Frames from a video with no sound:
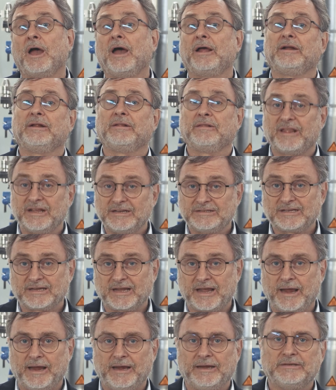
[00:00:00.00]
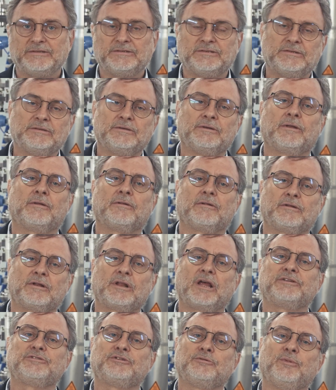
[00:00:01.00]
And in this case,
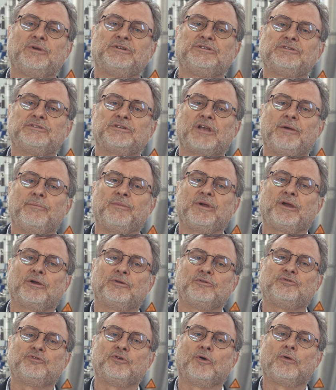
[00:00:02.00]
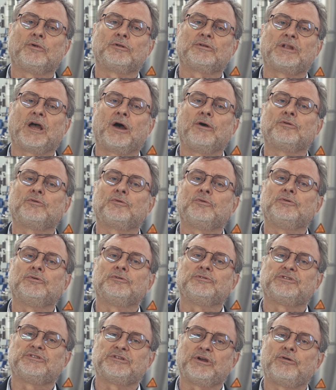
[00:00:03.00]
dust emissions can be controlled down
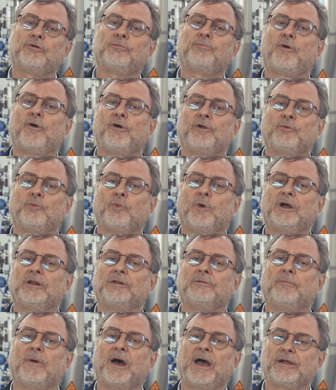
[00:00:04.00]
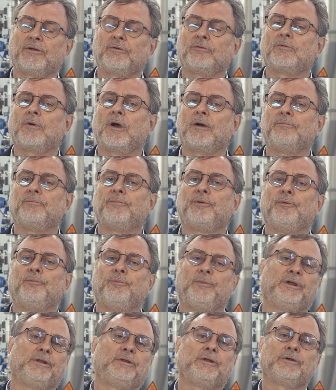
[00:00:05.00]
to 0.1 microgram per
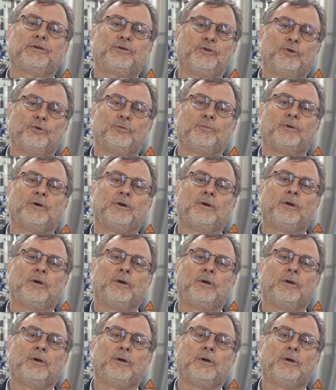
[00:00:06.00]
meter cube.